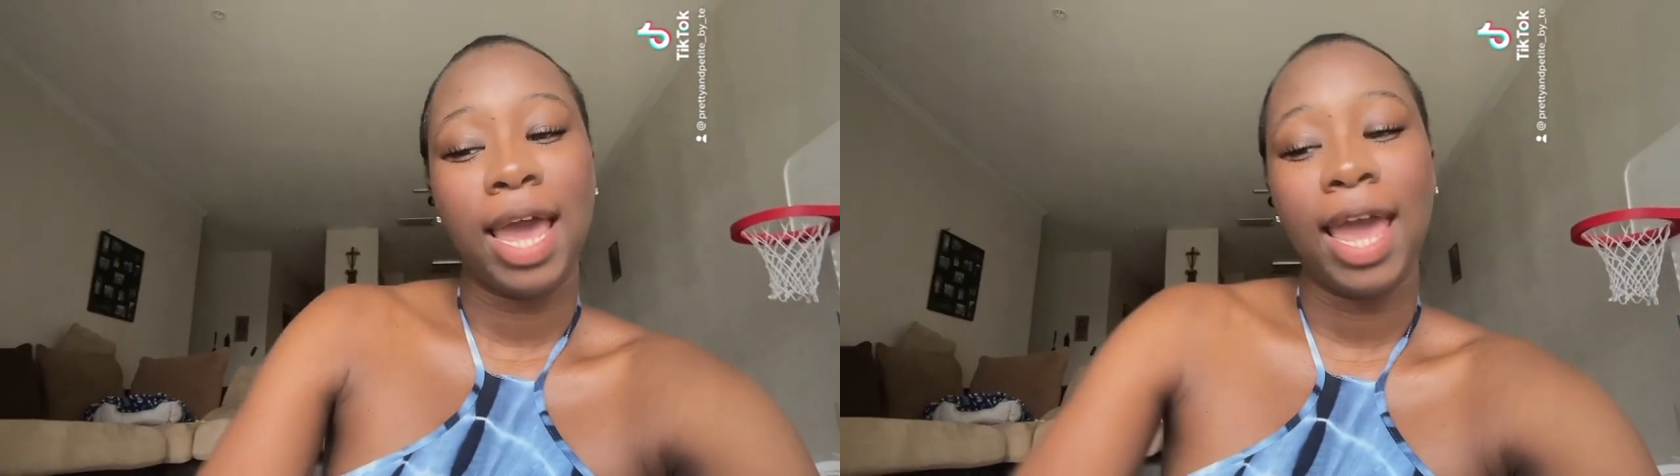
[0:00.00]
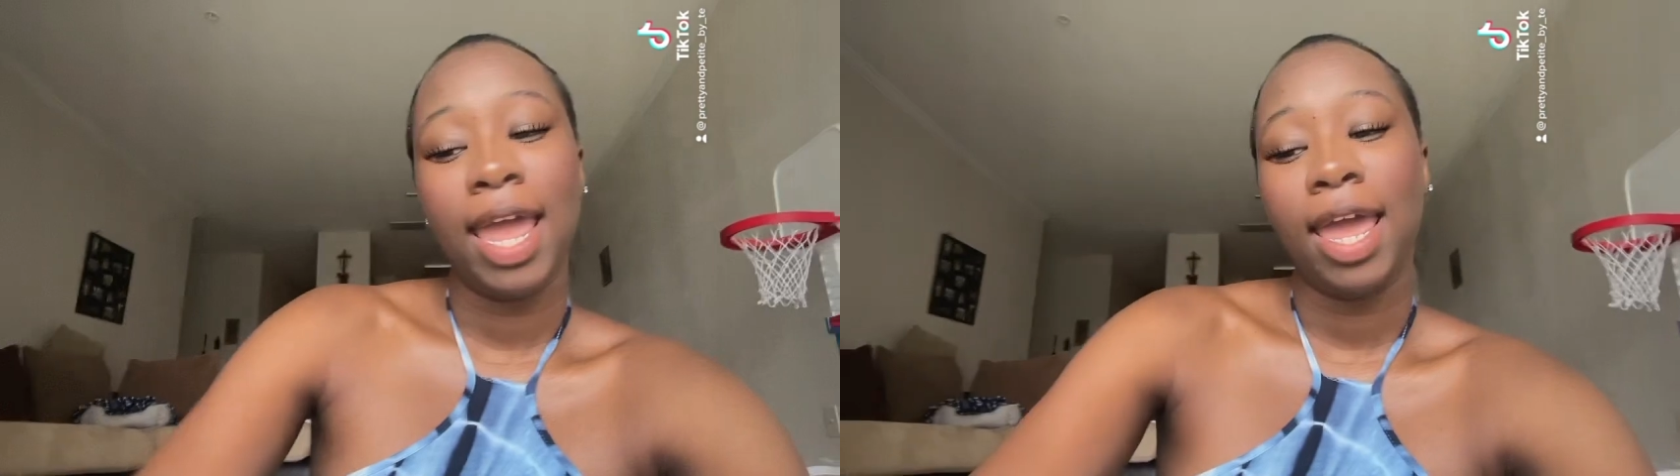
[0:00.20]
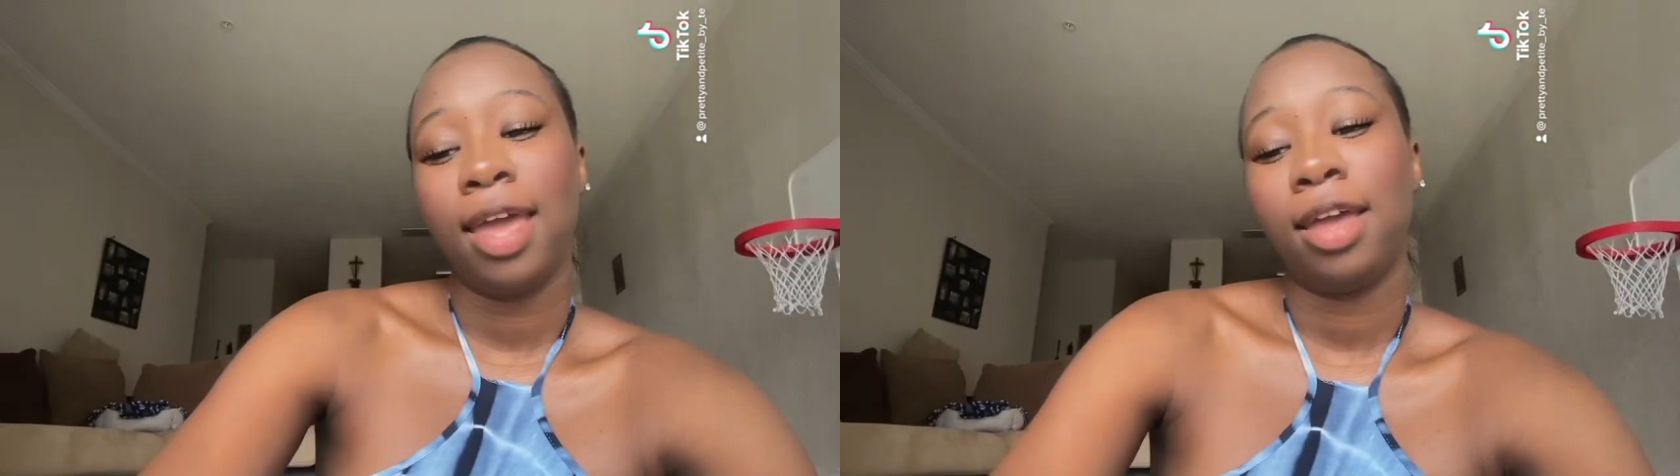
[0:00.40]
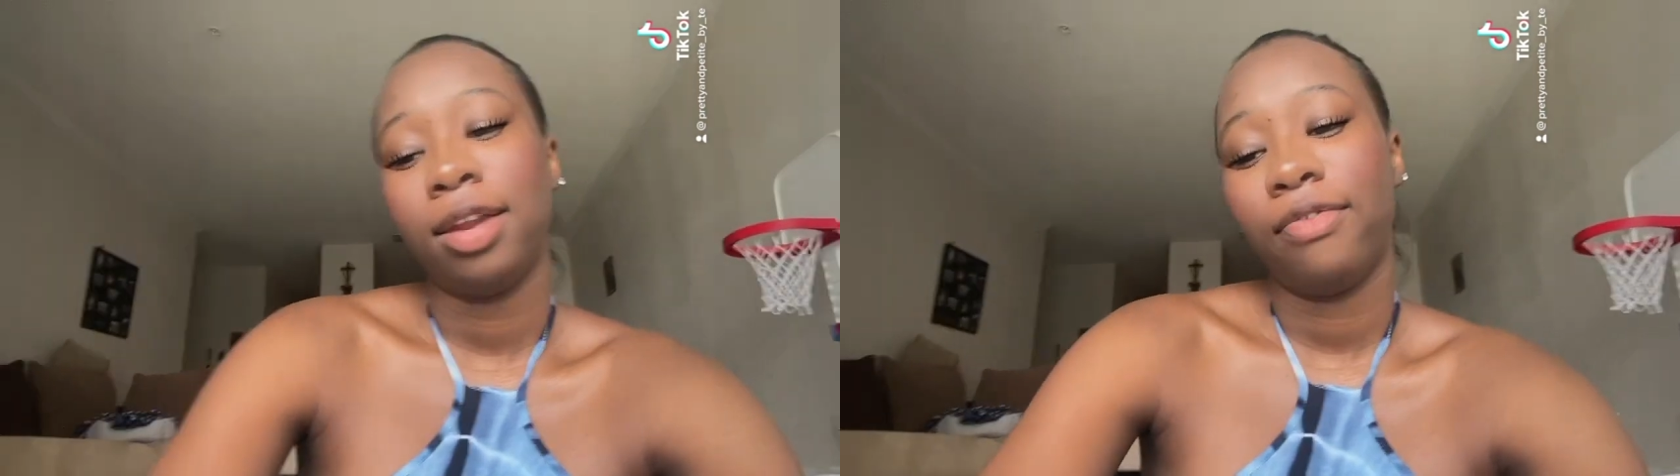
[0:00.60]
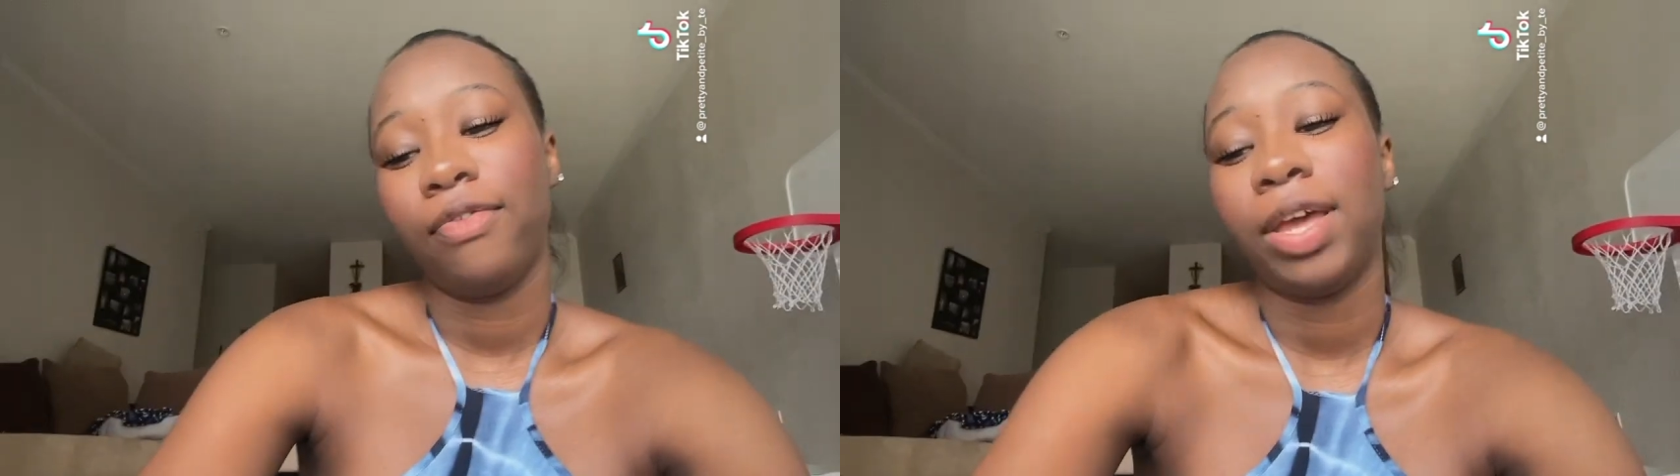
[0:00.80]
I
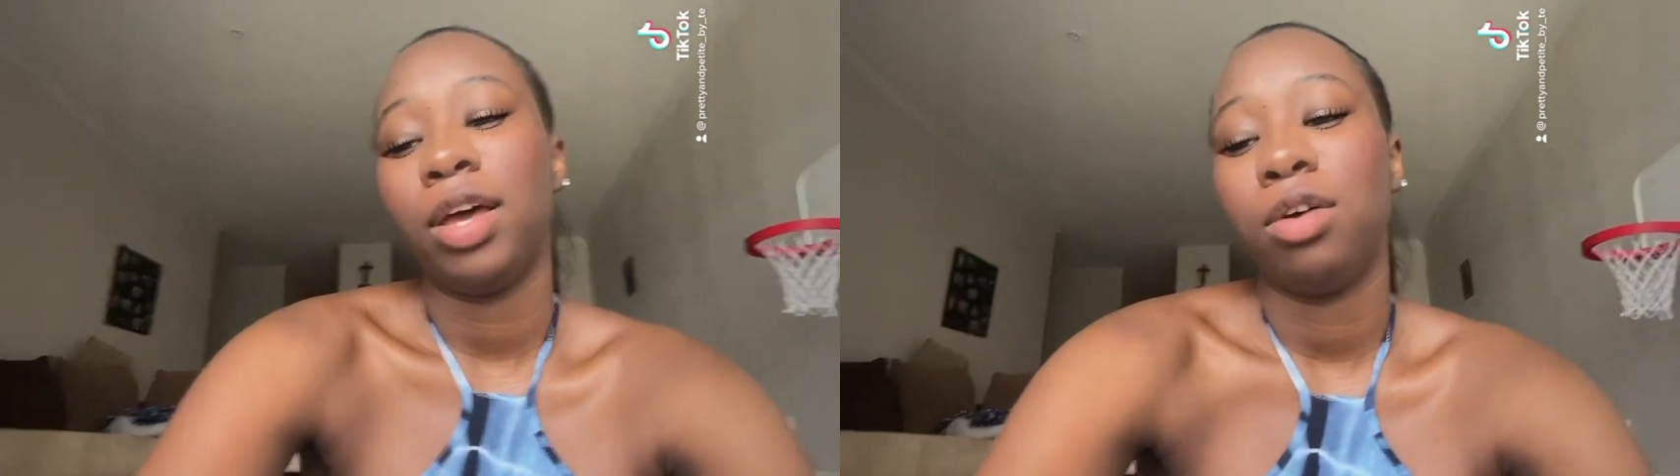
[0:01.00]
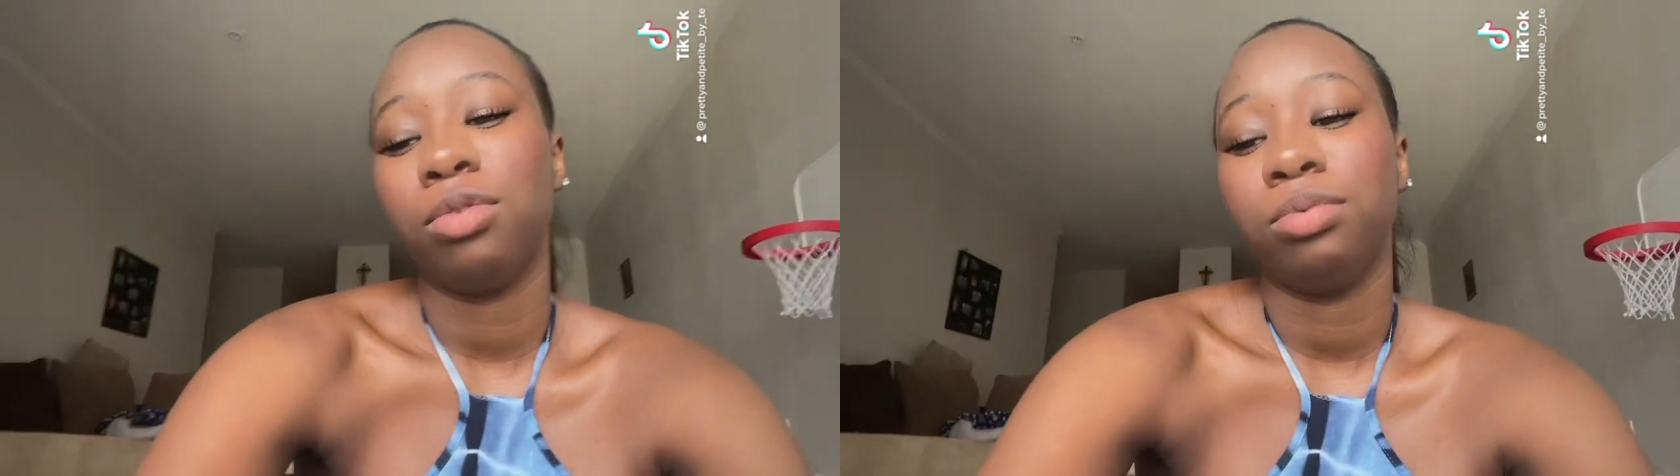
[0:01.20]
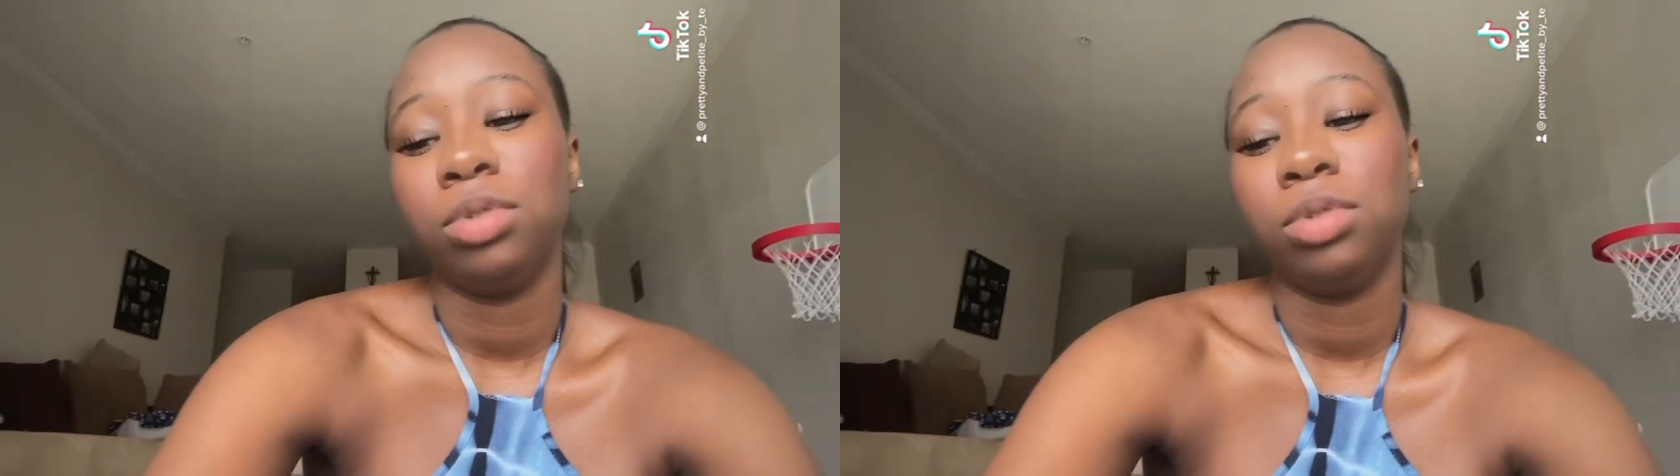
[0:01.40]
had found.